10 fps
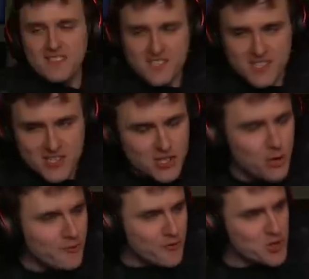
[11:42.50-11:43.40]
This is a
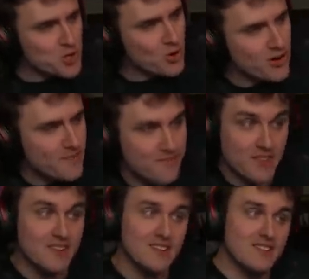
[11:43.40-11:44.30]
two for sure.
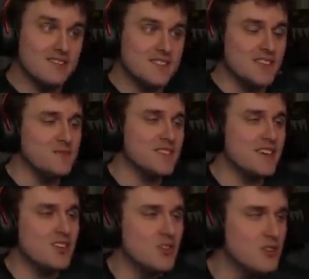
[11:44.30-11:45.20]
Well, seems
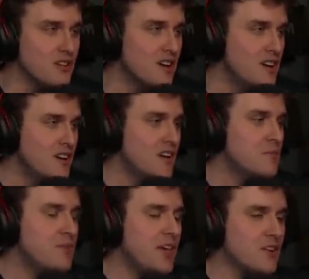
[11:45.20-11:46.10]
like your
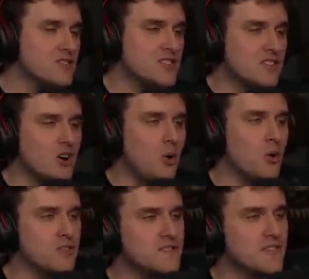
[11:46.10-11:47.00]
peers and
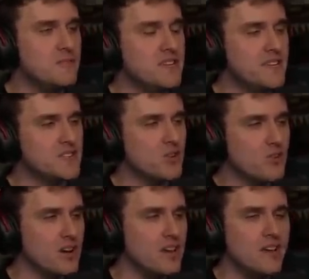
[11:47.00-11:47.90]
cohort seem to
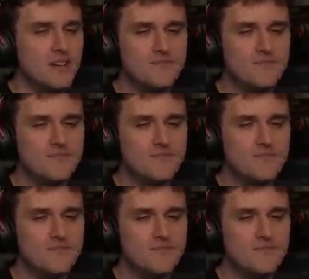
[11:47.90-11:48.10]
disagree.